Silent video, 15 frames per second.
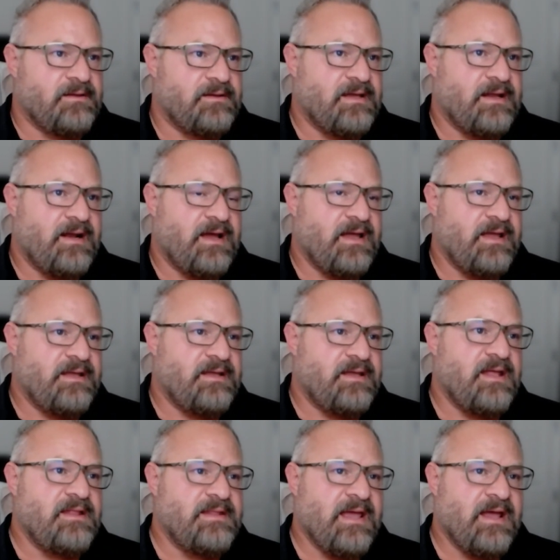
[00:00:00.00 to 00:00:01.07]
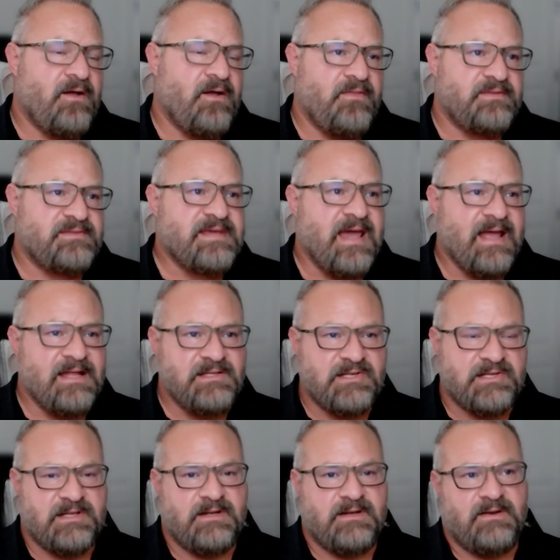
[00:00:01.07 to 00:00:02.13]
can I nail the
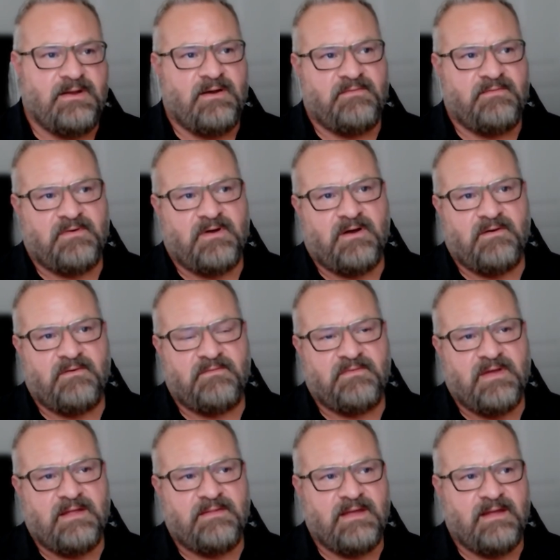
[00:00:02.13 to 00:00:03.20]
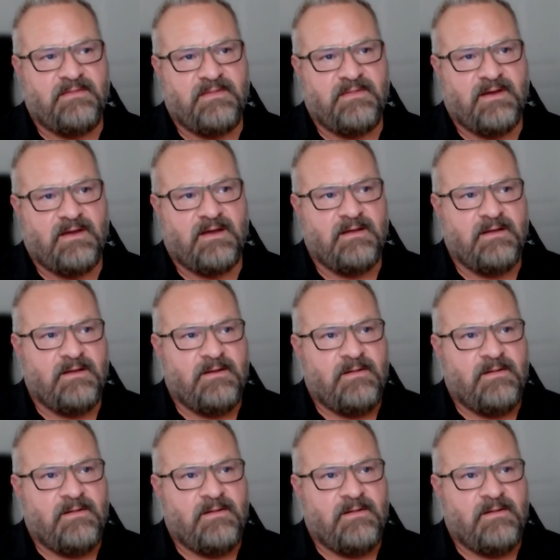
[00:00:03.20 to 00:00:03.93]
tension of of and and the